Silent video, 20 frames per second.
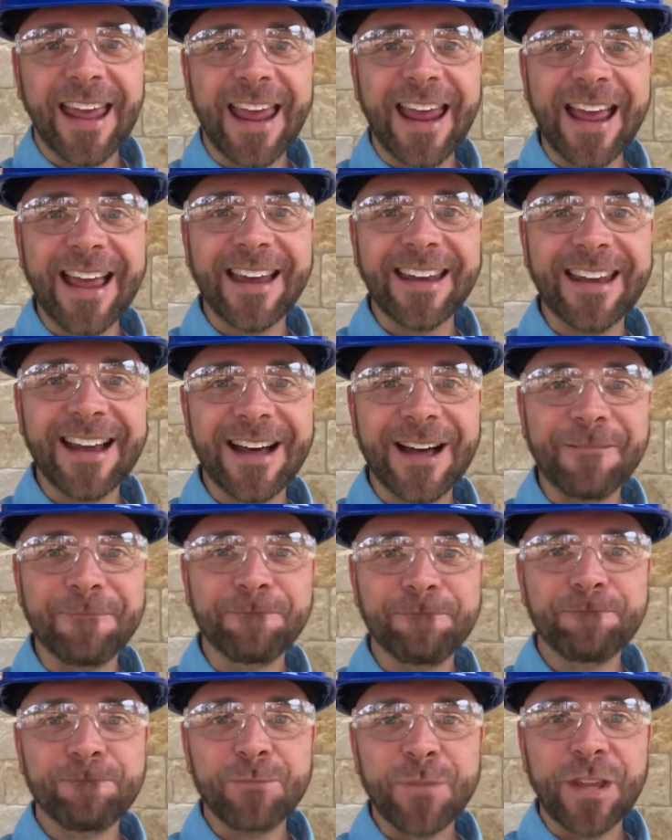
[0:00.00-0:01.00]

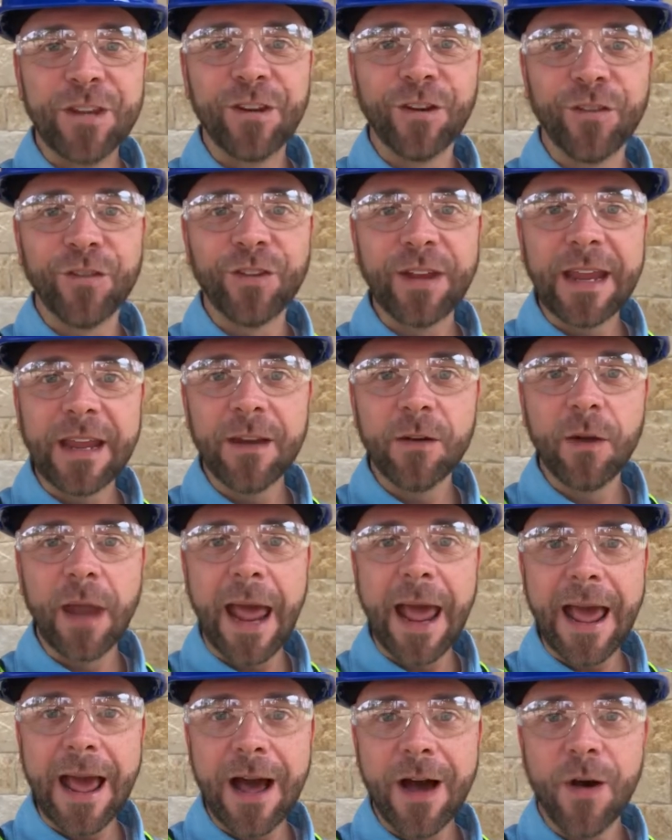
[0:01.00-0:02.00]
And just seeing
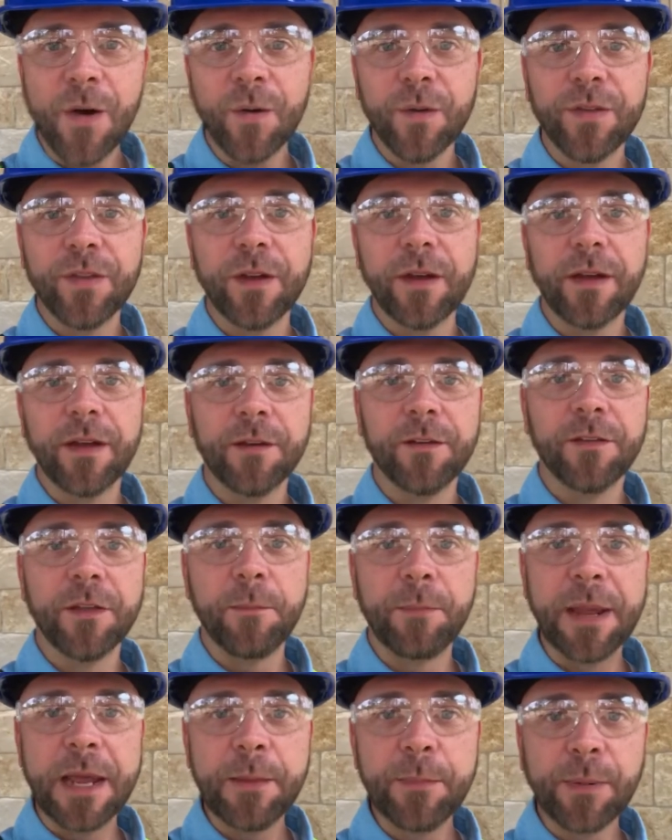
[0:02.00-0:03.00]
how
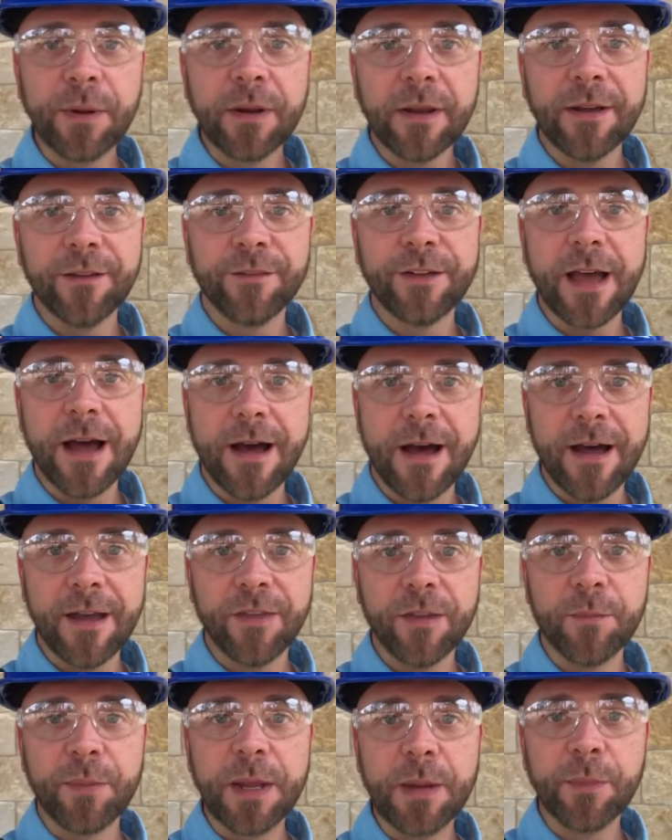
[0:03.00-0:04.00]
the people of
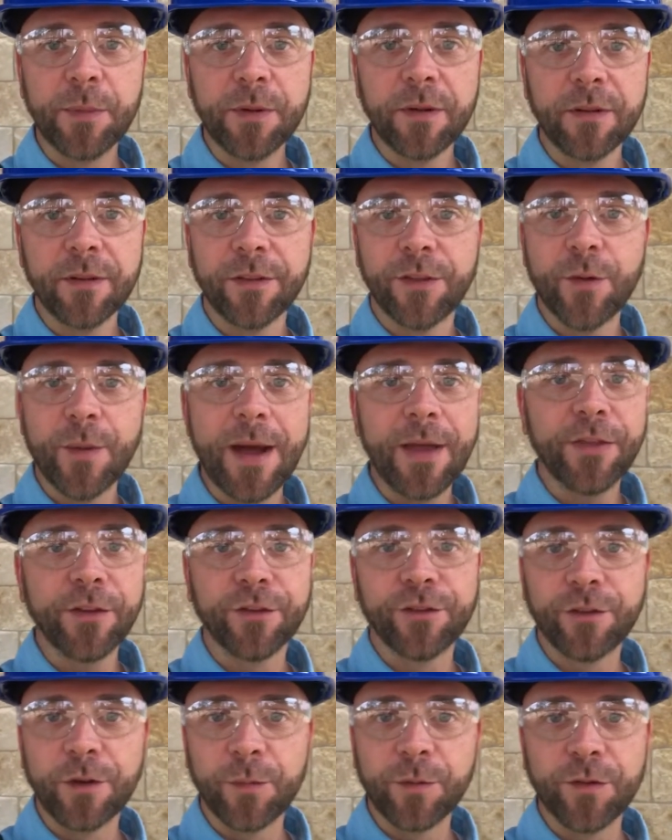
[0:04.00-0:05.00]
God, the people throughout
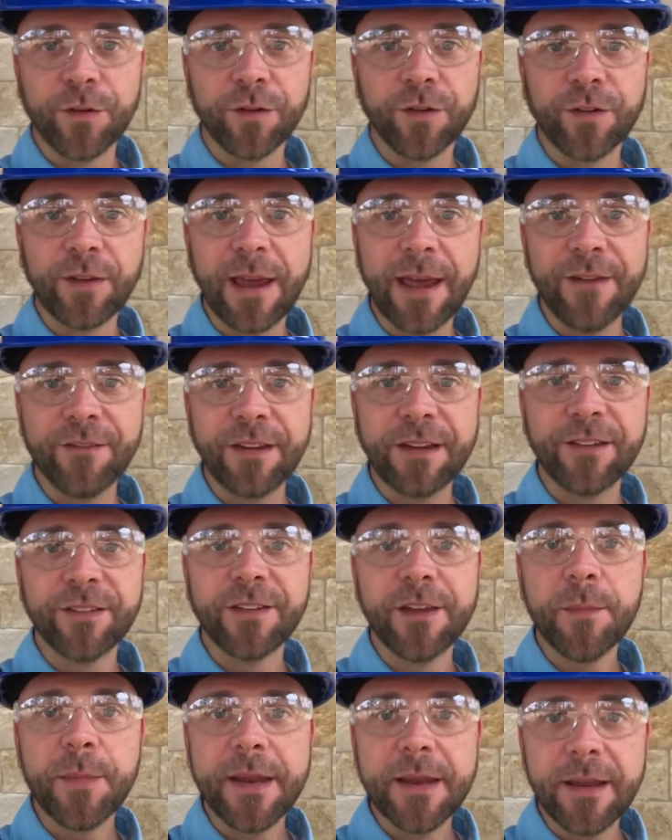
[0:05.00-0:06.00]
the scriptures have
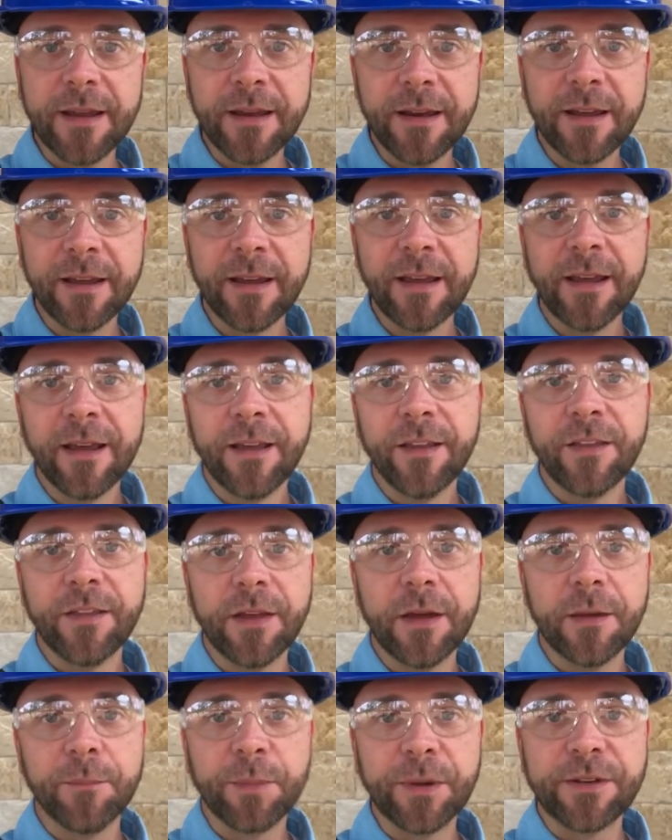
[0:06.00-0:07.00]
exhibited
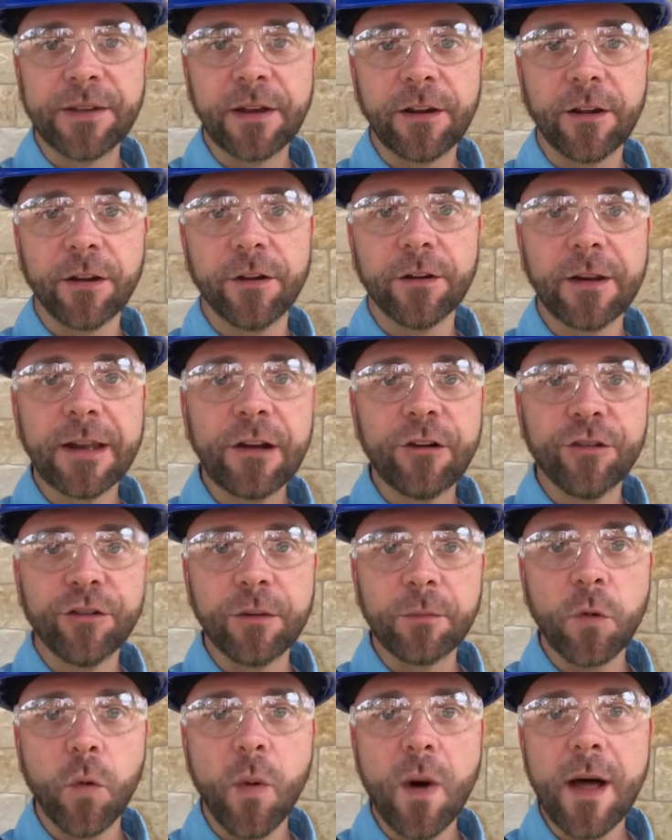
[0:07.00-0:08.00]
the particular
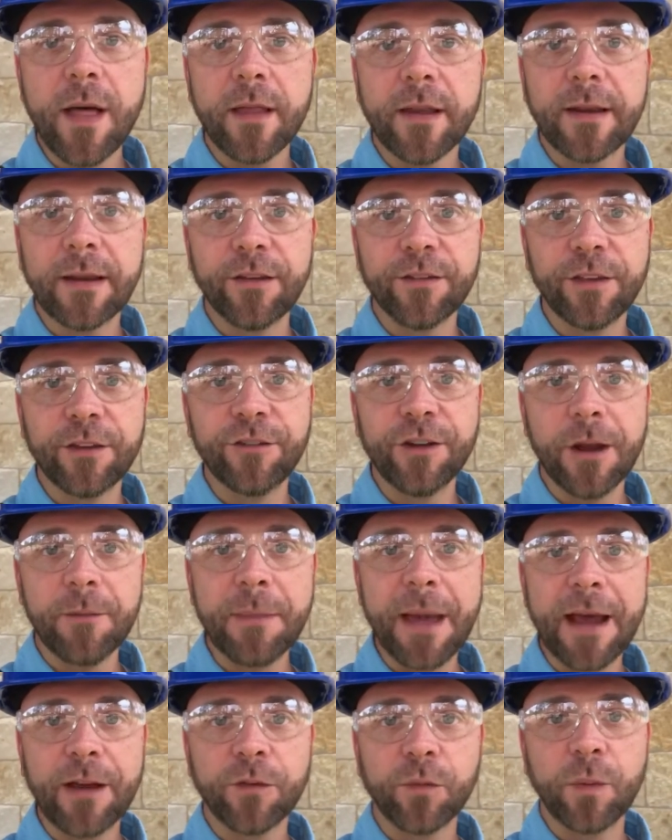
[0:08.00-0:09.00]
leadership qualities that
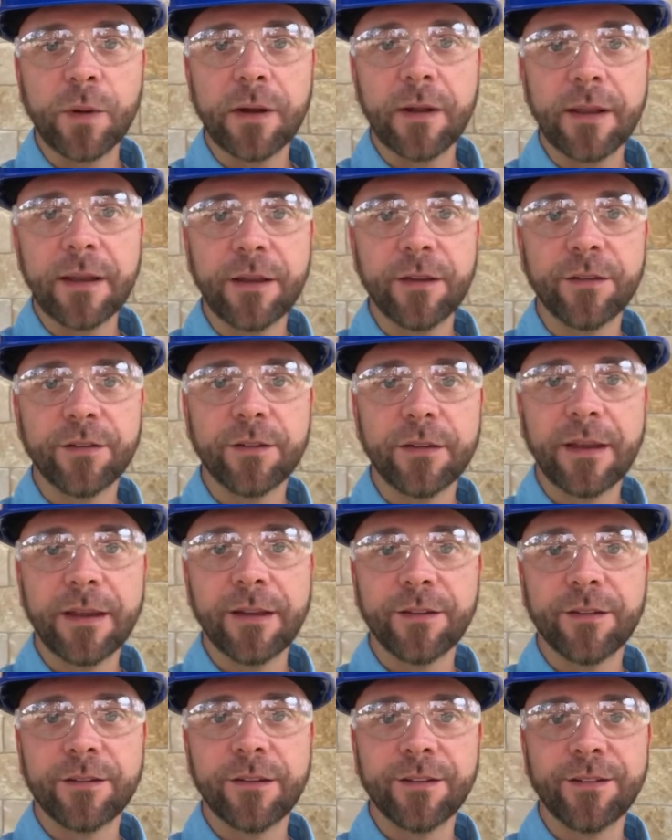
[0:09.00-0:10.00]
John Maxwell
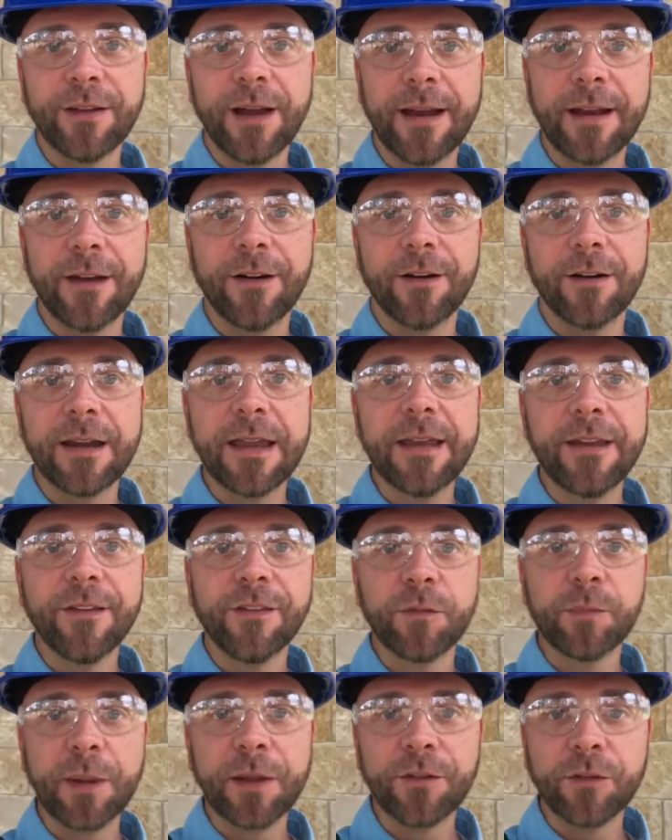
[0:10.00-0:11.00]
has decided are
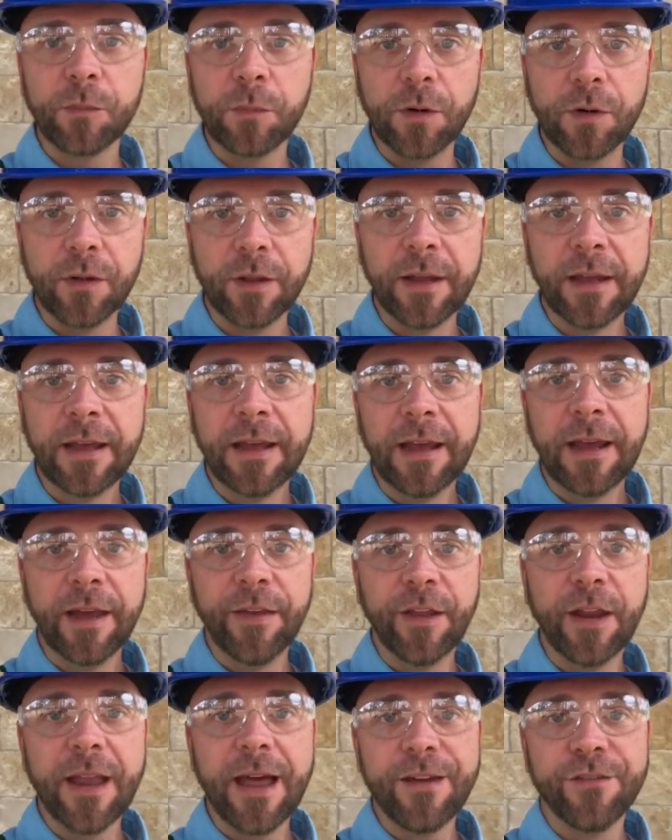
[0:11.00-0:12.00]
indispensable
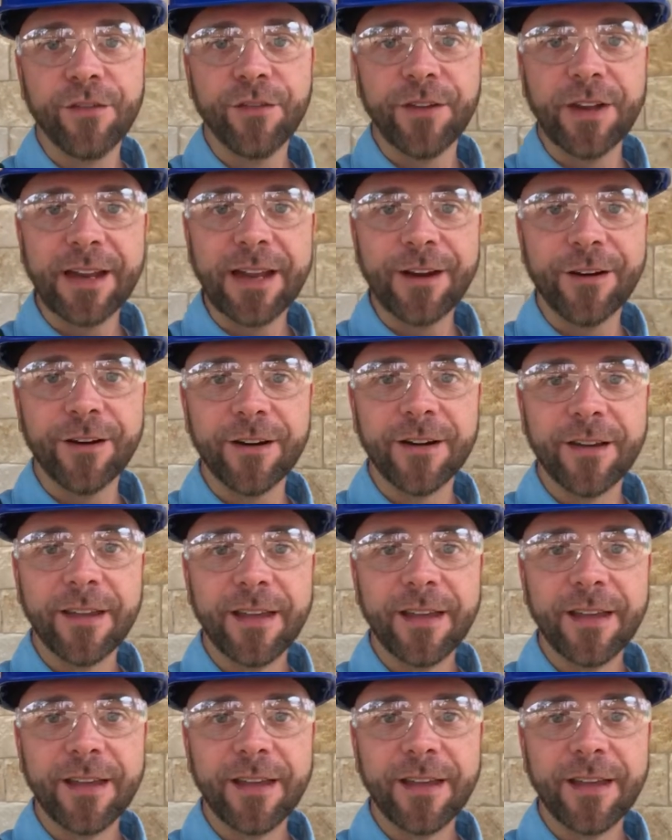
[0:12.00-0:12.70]
in the life of a leader.